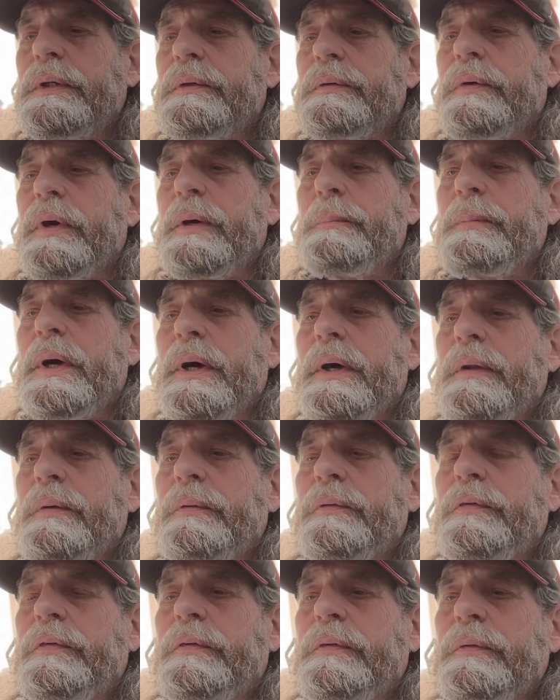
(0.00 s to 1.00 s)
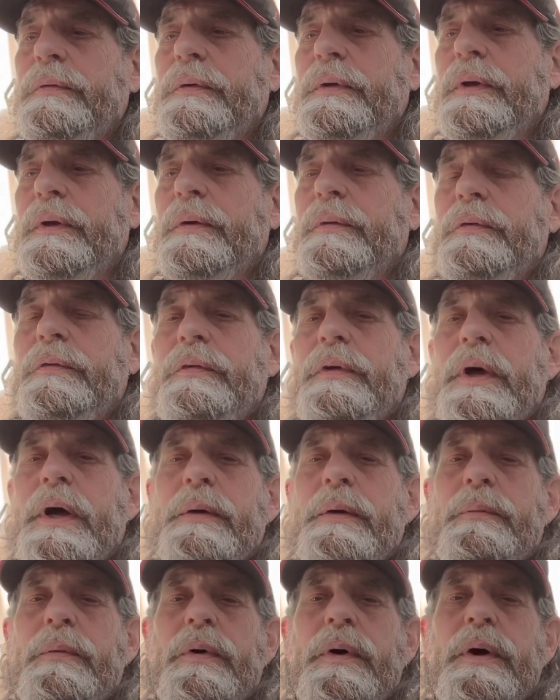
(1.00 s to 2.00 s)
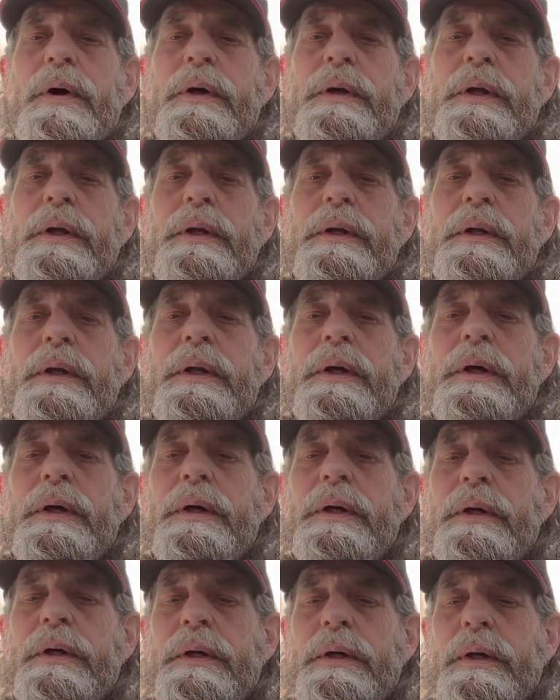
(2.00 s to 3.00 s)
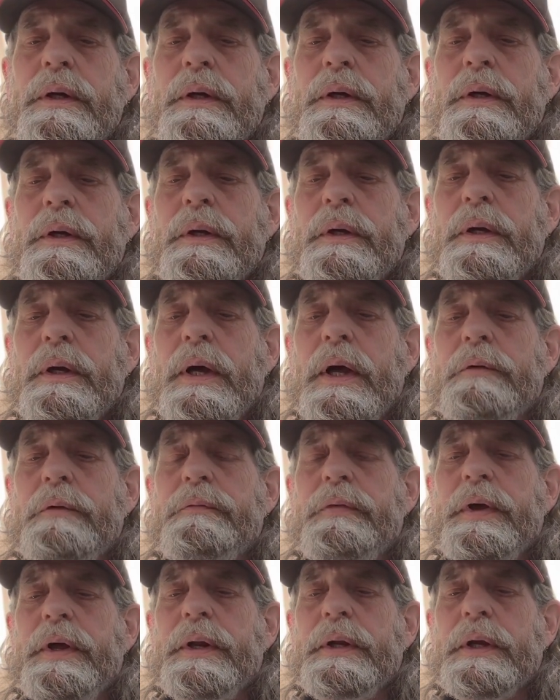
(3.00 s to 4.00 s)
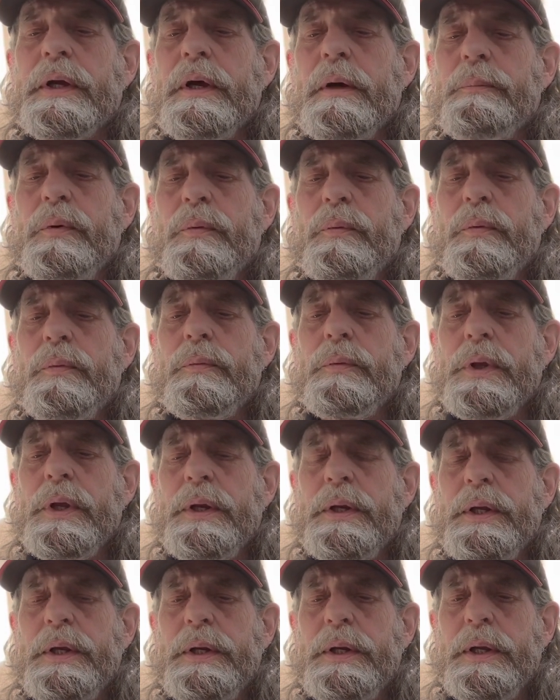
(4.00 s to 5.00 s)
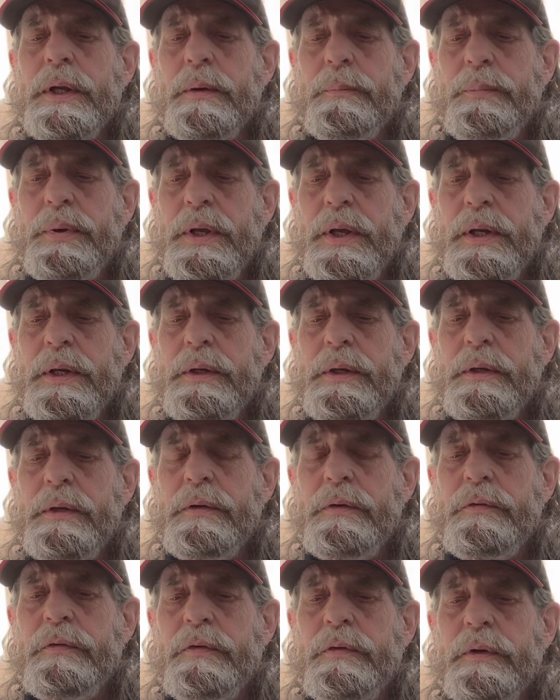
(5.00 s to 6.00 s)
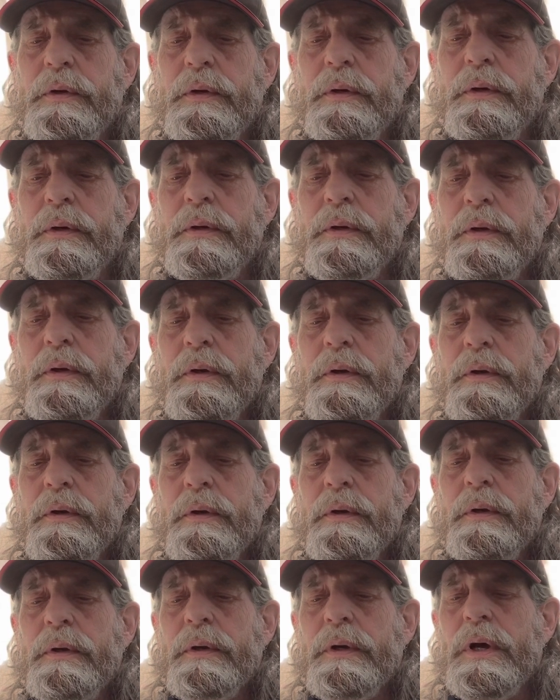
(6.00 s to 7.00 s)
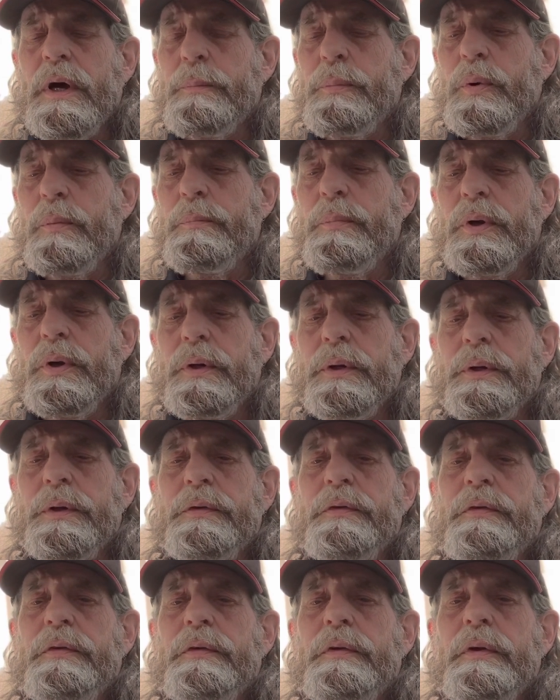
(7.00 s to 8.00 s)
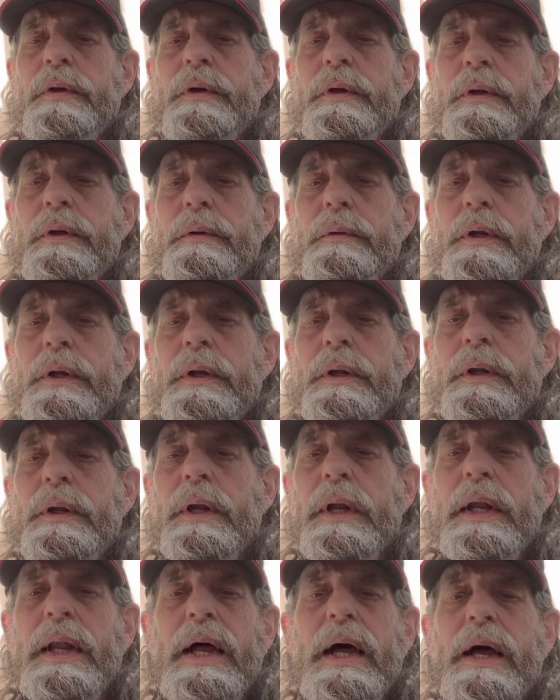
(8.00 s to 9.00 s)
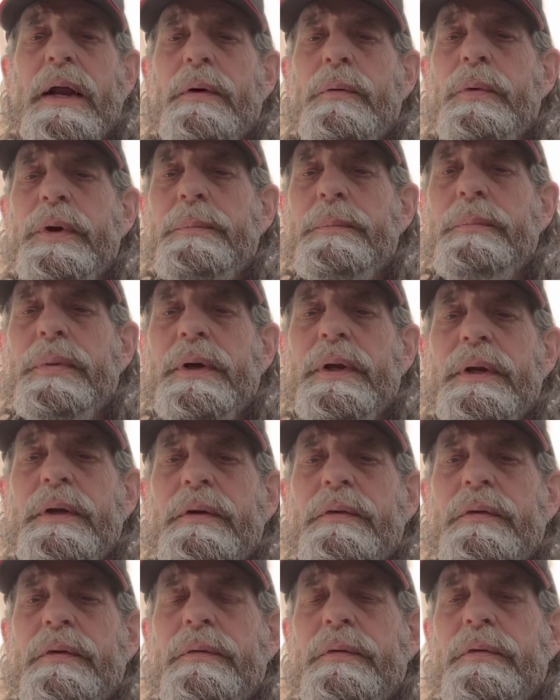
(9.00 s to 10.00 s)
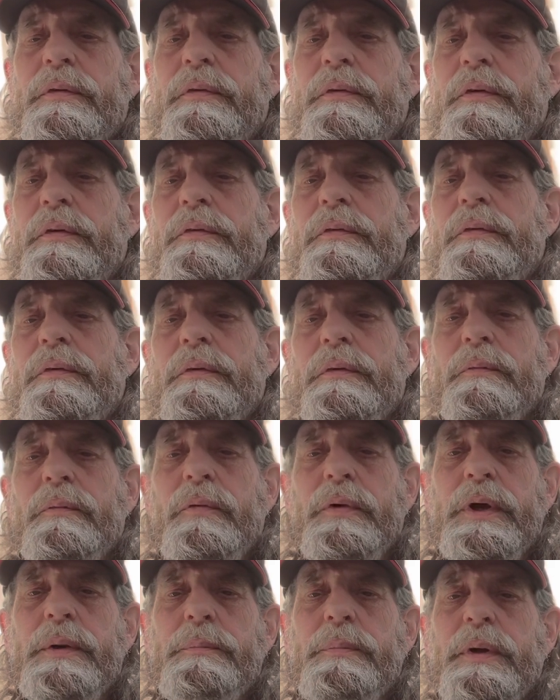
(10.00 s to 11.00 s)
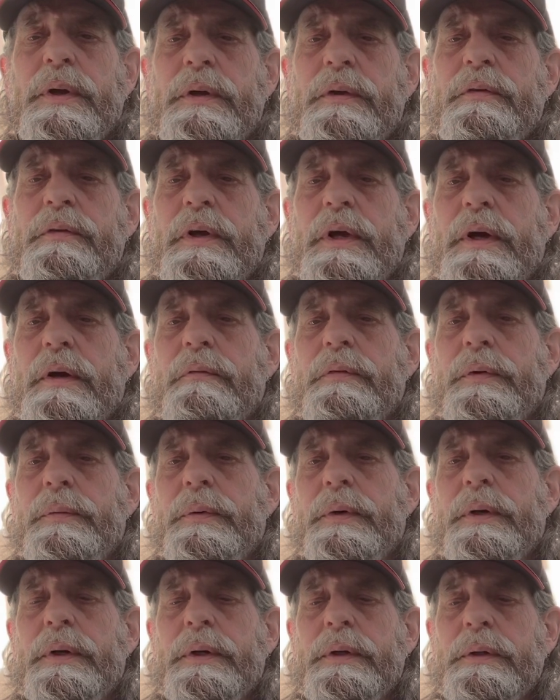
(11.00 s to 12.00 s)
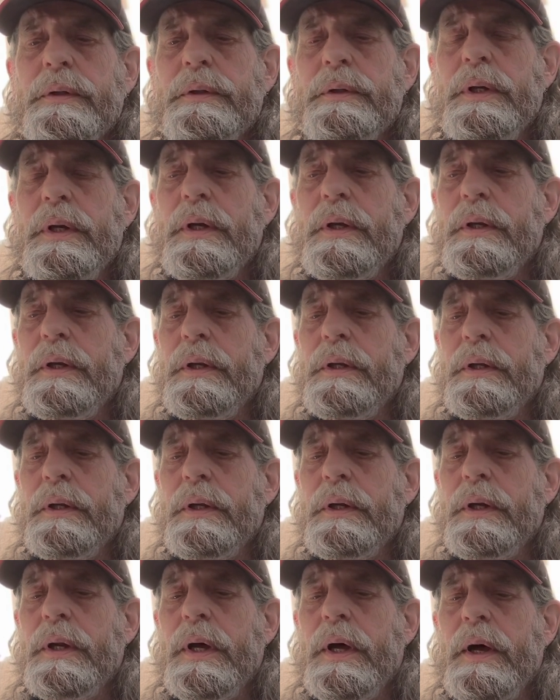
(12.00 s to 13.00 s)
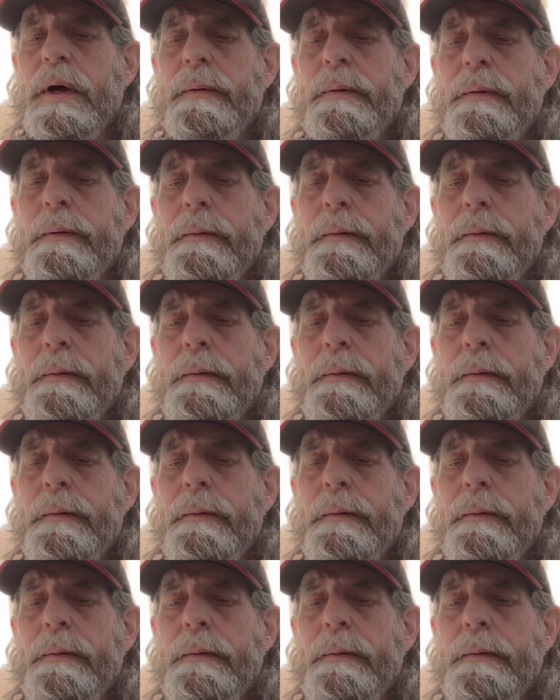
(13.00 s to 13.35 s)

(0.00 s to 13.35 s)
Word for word: right by the you know sidewalk, and uh, I'd found a couple Indian head pennies and a couple bullets and a lot of wheat pennies. There was just wheat pennies everywhere. And uh,